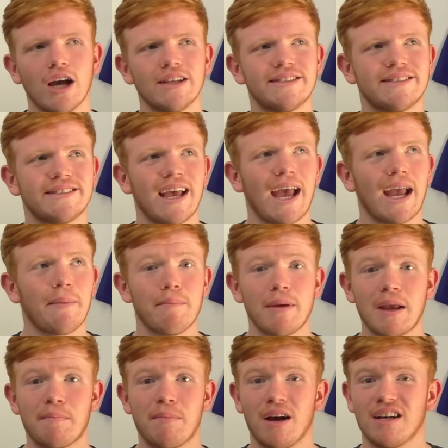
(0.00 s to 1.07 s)
I'd say,
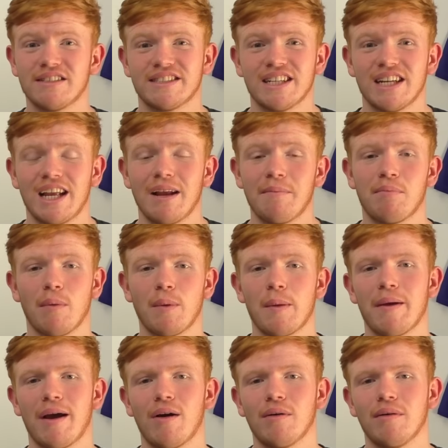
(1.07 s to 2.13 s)
me personally, probably
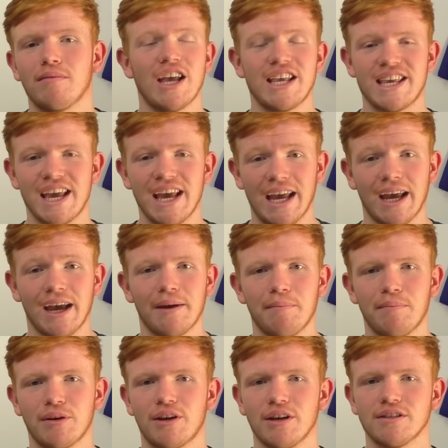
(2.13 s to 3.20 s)
about a year,
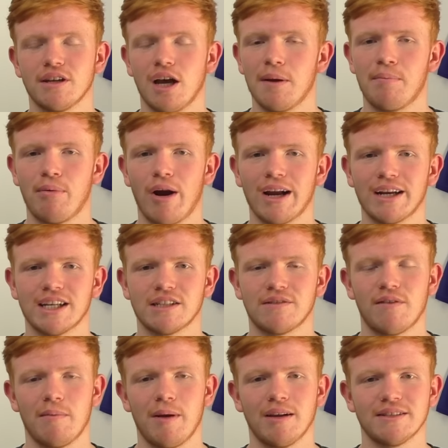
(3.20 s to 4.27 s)
because I practiced
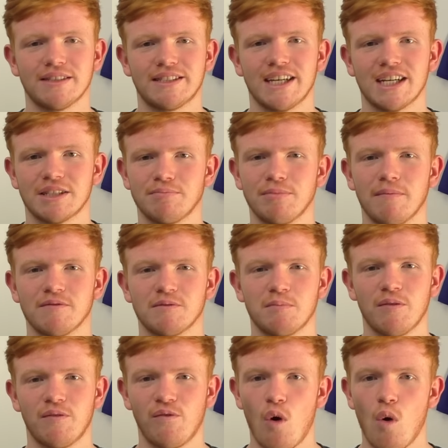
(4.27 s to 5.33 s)
for about 6 months
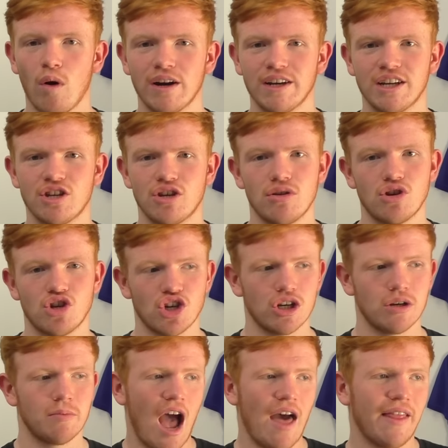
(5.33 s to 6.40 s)
before I did
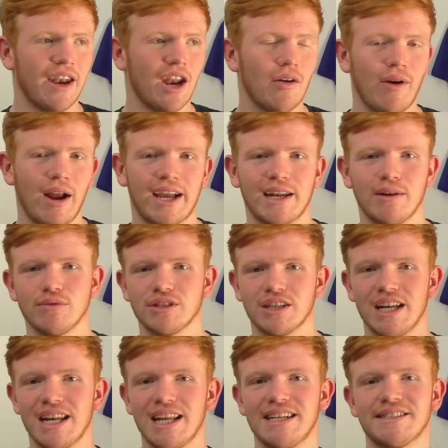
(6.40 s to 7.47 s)
YouTube, and then I reckon it was
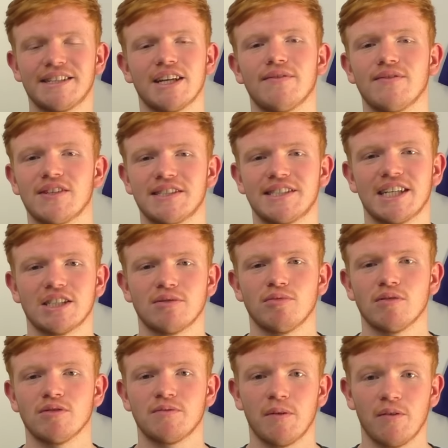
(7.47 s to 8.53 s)
at least another 6
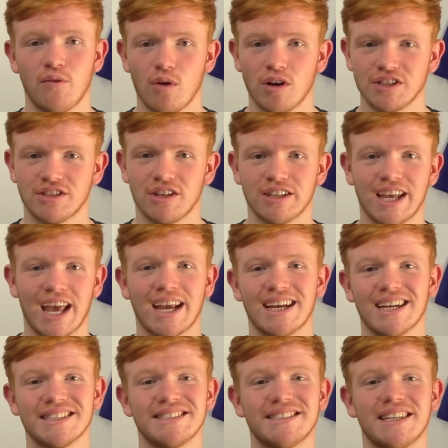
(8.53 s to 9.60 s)
months before I started getting
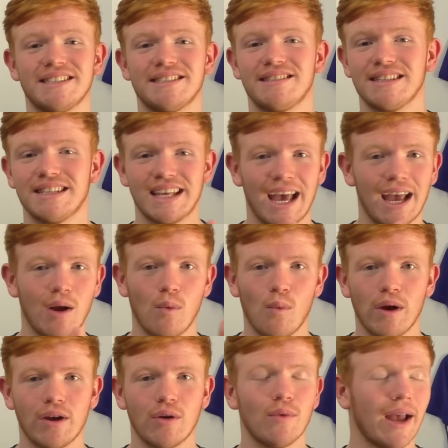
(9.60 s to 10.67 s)
consistent, getting
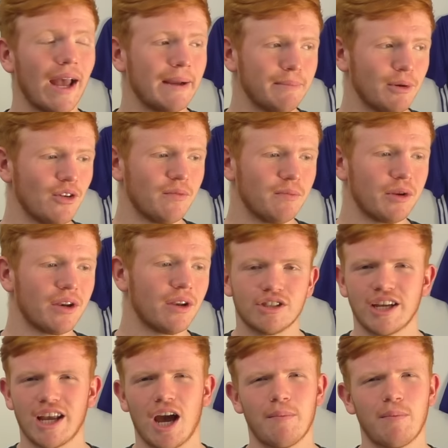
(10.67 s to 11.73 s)
wiggle, getting movement.
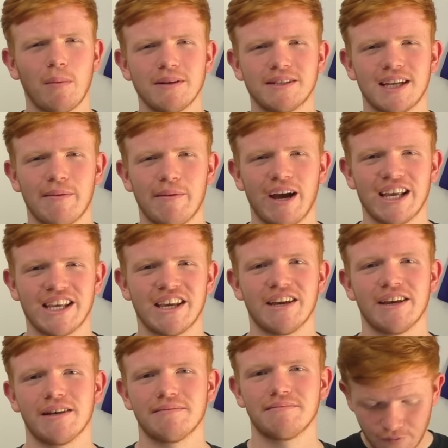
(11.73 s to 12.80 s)
So yeah, I'd probably say about a
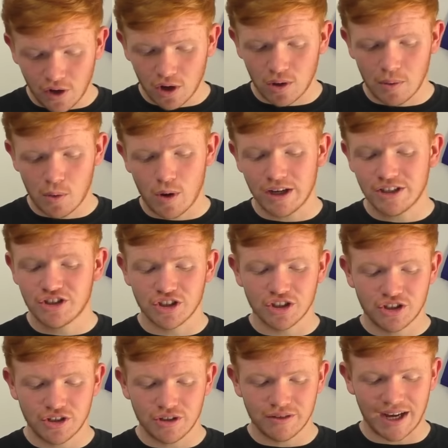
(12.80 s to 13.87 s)
year. Follow-up
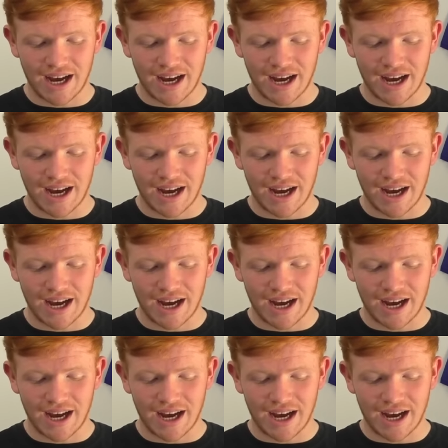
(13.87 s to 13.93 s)
question to